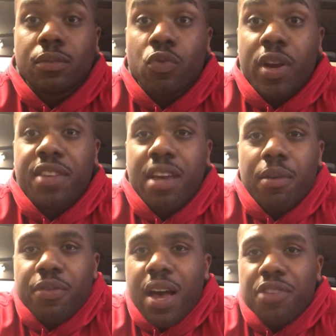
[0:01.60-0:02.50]
Randy Savage
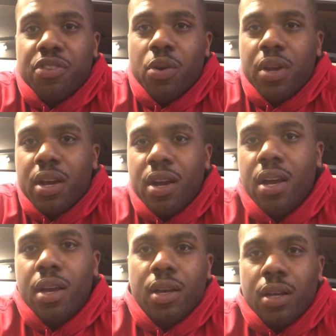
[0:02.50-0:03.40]
50 here.
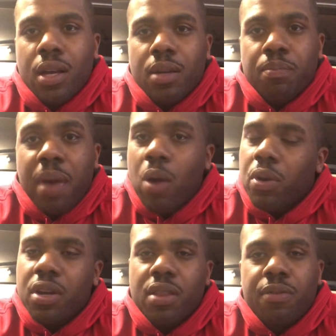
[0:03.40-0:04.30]
Back with
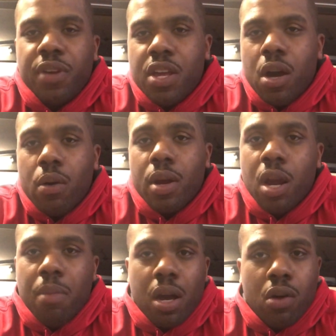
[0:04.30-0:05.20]
another video here in
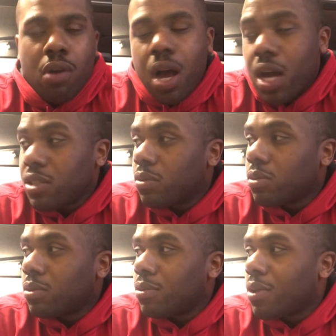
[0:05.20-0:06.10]
my garage
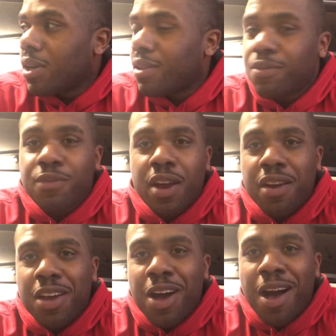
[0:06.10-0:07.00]
where it gets
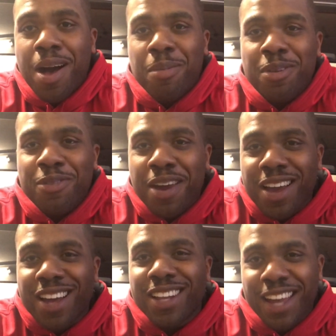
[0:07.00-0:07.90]
very calm and very
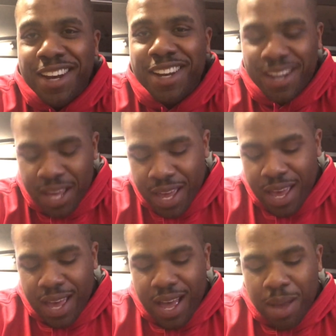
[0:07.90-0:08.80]
collected.
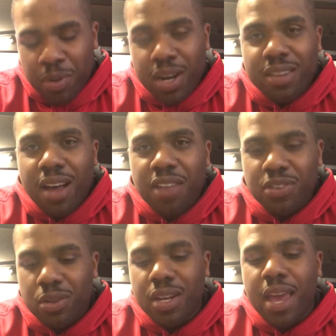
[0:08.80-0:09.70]
I'm going to talk to
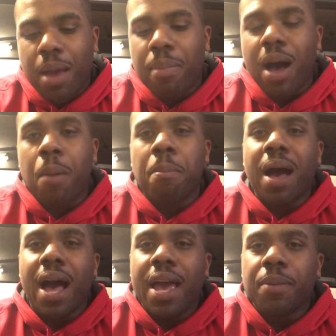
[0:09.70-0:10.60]
you today about
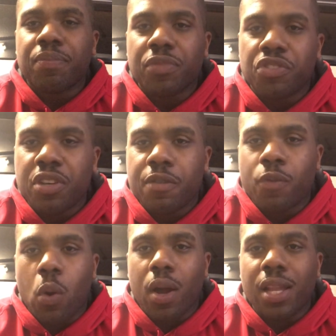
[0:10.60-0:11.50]
my Gen
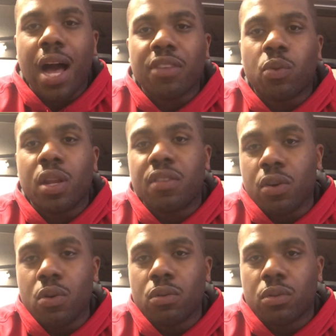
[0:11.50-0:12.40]
4 Glock
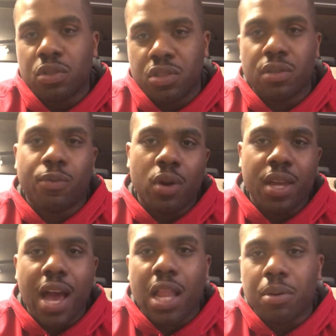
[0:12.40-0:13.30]
22, which is a 40
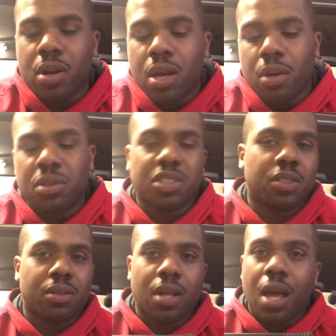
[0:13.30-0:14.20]
caliber, which is
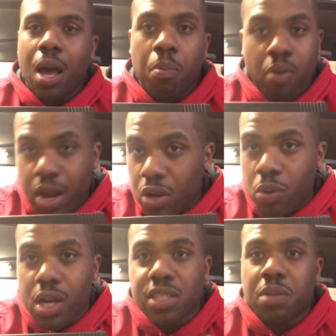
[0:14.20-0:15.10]
a brand new
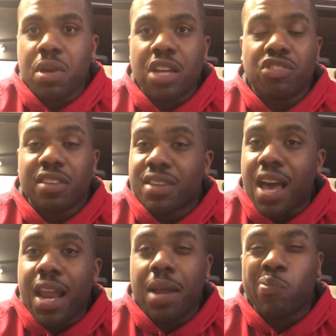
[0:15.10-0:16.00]
gun to me. I just
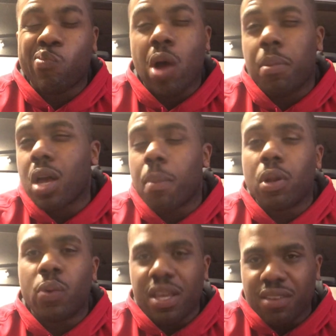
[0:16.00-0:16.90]
got it probably a couple
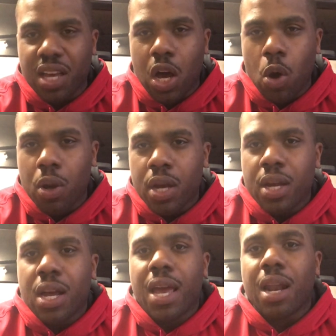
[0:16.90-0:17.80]
of weeks ago,
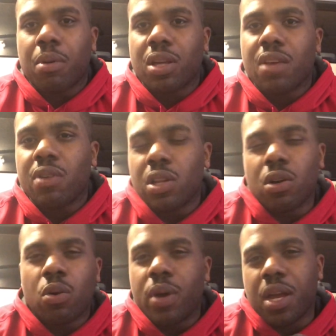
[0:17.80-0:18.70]
and I'm going to give you a little
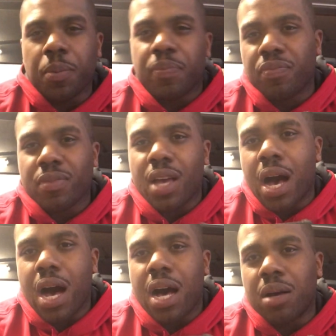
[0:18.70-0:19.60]
quick
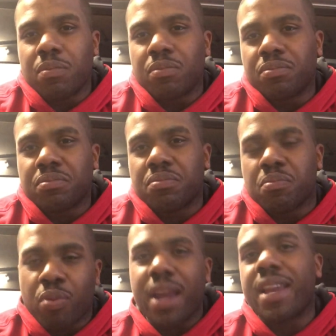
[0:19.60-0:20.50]

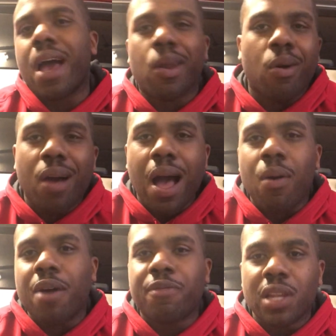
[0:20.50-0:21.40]
breakdown on how
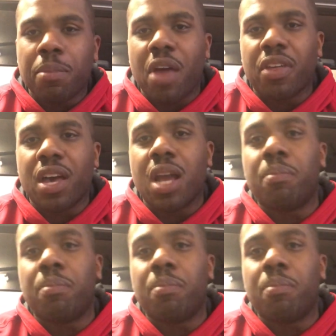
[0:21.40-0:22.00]
I feel about the gun.